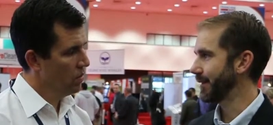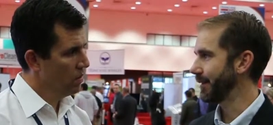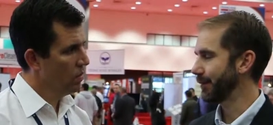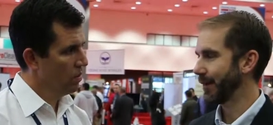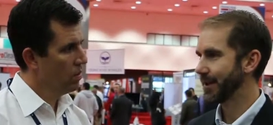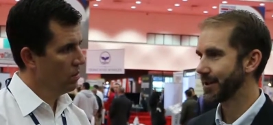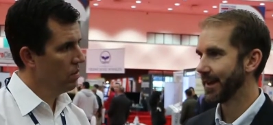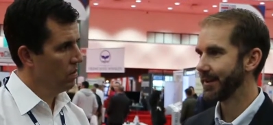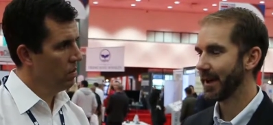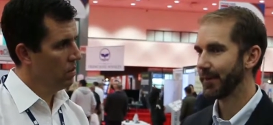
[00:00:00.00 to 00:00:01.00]
Speaker 1: and
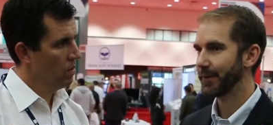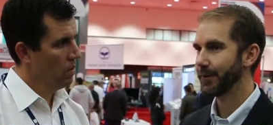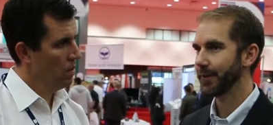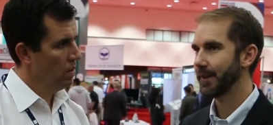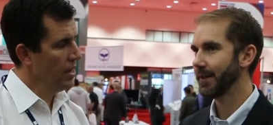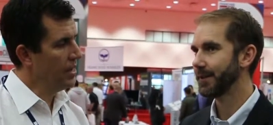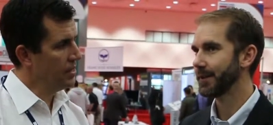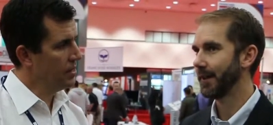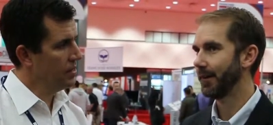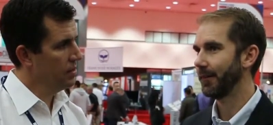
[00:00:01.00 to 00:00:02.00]
franchise opportunities. Yes.
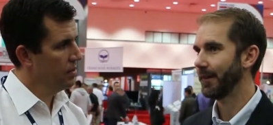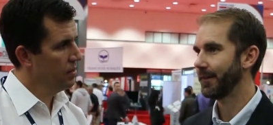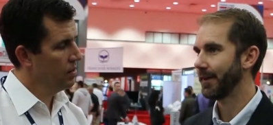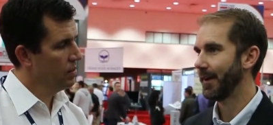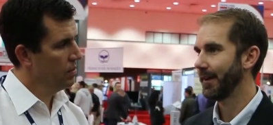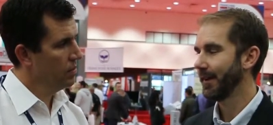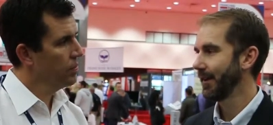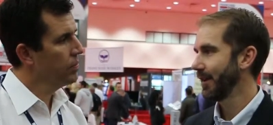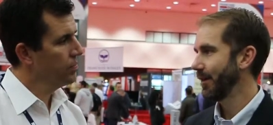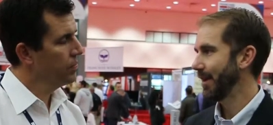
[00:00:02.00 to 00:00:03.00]
So it's. Uh,
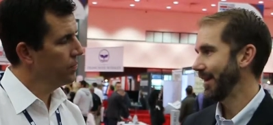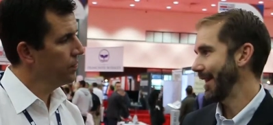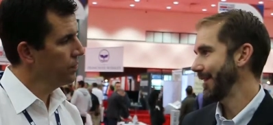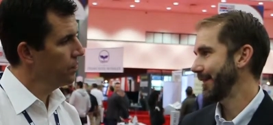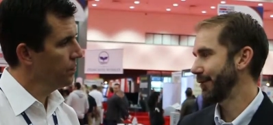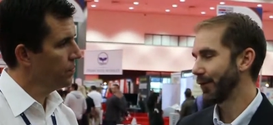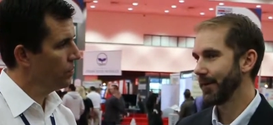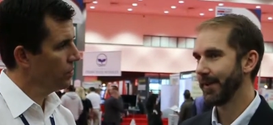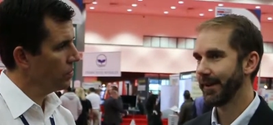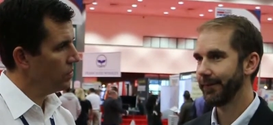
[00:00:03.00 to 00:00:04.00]
been nice,
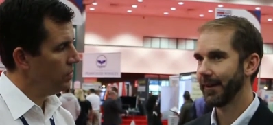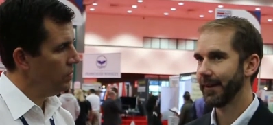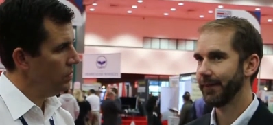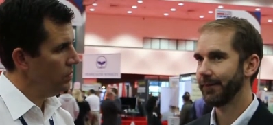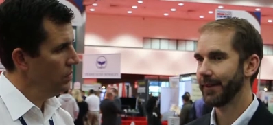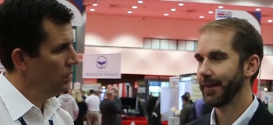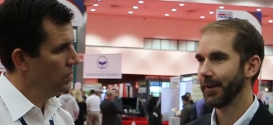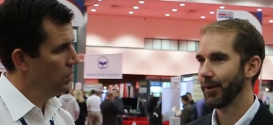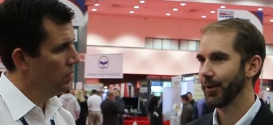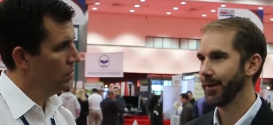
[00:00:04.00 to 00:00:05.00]
informative to, to
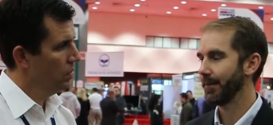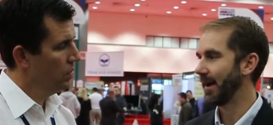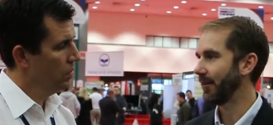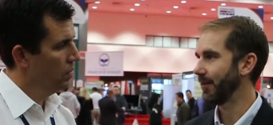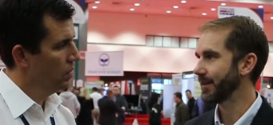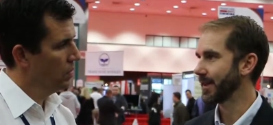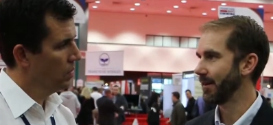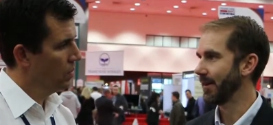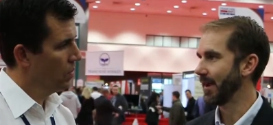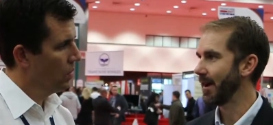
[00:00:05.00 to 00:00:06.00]
learn about what's
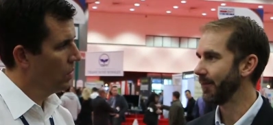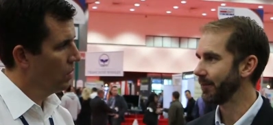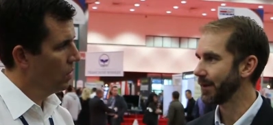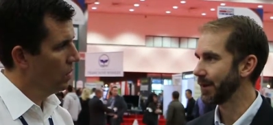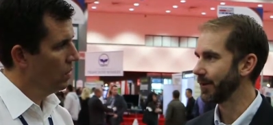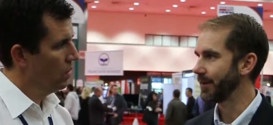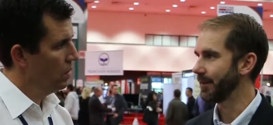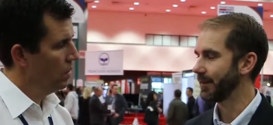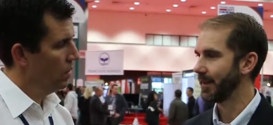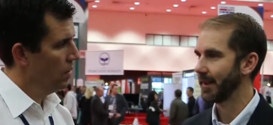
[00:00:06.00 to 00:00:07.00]
coming up too,
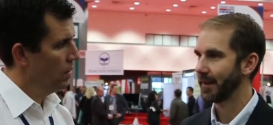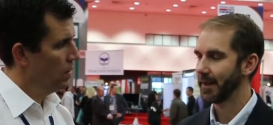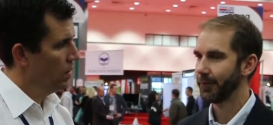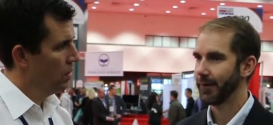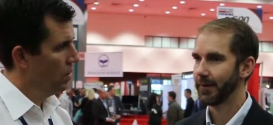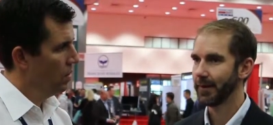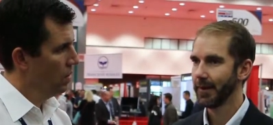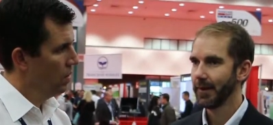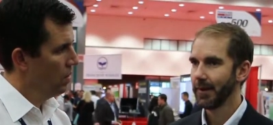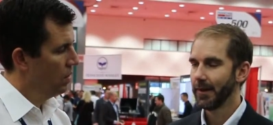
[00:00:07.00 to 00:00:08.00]
and seeing the different
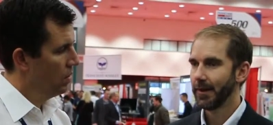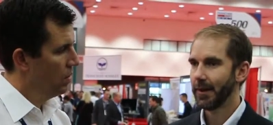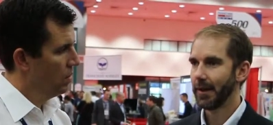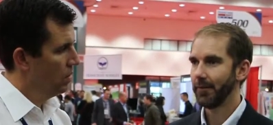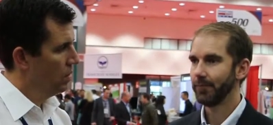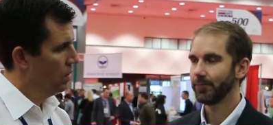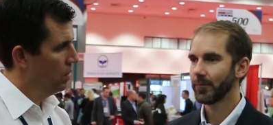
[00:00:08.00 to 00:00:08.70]
um,